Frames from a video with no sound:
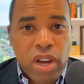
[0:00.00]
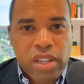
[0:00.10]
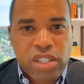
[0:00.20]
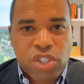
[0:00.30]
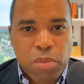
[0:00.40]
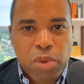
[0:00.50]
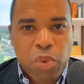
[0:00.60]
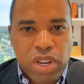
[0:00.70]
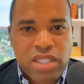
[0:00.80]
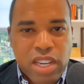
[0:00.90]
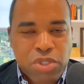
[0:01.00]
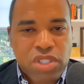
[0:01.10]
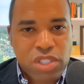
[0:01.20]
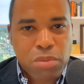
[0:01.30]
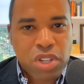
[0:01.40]
One, he showed me what
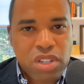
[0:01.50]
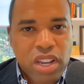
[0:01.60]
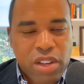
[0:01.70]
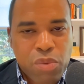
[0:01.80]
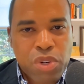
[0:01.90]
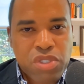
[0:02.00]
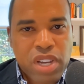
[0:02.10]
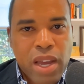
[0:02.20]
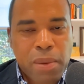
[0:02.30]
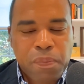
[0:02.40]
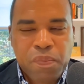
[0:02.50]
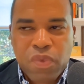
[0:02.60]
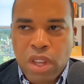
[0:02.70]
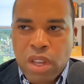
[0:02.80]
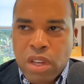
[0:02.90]
exceptionalism looked like in real time.
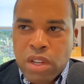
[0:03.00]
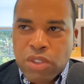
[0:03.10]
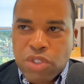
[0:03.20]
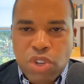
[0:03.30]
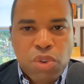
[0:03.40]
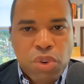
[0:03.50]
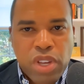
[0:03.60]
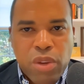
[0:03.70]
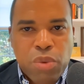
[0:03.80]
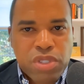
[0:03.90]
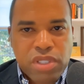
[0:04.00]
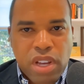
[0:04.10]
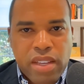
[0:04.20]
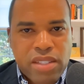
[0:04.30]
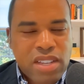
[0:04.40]
Two,
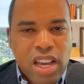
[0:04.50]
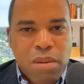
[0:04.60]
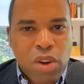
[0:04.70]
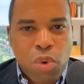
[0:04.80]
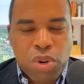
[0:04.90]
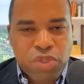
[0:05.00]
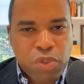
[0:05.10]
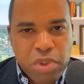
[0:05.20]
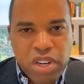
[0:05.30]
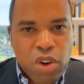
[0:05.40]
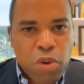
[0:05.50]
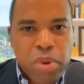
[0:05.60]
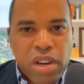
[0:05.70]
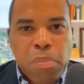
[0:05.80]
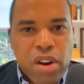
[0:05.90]
he signed my orders for me to go
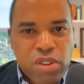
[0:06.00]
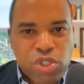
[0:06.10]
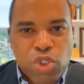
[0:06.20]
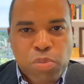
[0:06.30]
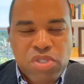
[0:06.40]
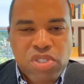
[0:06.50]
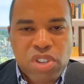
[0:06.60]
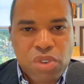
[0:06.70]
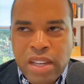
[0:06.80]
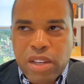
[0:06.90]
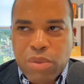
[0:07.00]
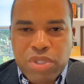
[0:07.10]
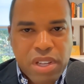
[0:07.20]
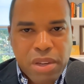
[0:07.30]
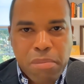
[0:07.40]
be a paratrooper. So he
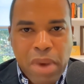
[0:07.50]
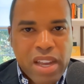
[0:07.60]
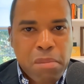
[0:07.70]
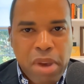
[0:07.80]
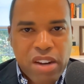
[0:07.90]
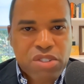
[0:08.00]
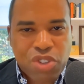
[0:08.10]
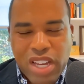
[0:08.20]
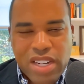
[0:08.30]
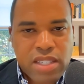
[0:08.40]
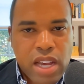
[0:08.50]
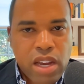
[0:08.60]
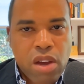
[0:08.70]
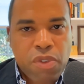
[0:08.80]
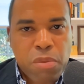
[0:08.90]
was my commander. So he had to
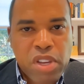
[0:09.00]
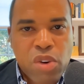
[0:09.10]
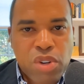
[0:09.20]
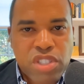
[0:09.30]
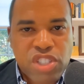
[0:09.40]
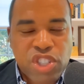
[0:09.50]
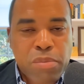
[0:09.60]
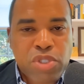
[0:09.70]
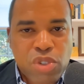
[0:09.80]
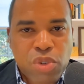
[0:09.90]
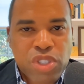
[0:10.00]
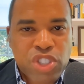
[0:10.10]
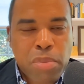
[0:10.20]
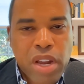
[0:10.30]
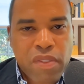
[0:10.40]
sign off on me going to jump school and
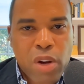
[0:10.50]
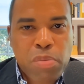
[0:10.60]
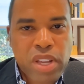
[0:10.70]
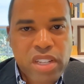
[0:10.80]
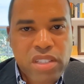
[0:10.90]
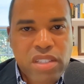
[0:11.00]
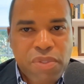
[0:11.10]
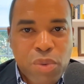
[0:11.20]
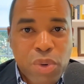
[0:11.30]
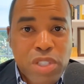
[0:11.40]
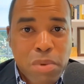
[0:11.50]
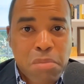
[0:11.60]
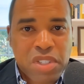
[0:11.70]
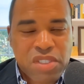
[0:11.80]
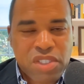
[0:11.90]
jump out of airplanes for the rest of
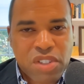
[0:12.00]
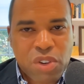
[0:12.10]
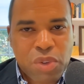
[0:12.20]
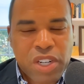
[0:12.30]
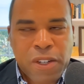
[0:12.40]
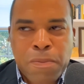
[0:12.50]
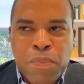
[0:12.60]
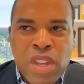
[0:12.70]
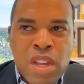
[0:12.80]
my military career.